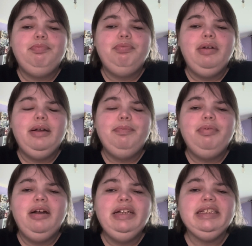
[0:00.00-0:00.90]
I
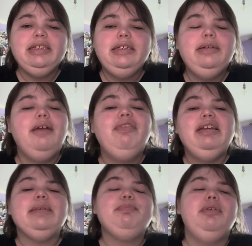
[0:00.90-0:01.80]

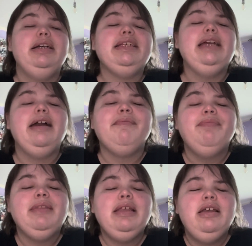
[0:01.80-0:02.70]
think it's Price, yeah,
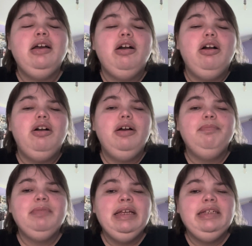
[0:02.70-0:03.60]

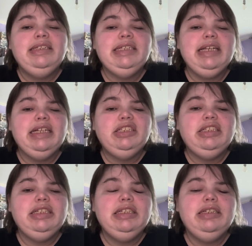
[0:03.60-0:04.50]
didn't
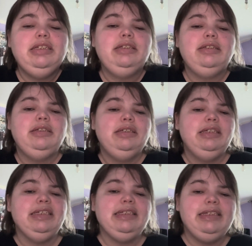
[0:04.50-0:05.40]
actually
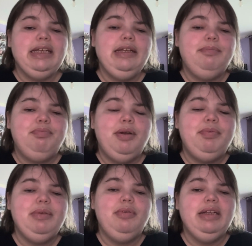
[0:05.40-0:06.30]
state
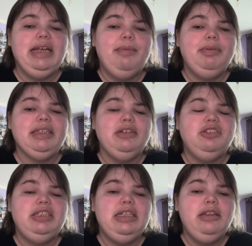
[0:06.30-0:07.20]
properly what had happened, so
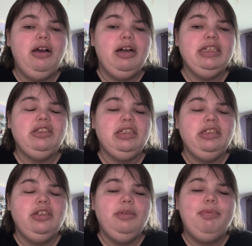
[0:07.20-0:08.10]
she lied to the
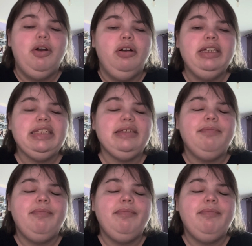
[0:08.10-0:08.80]
new boss.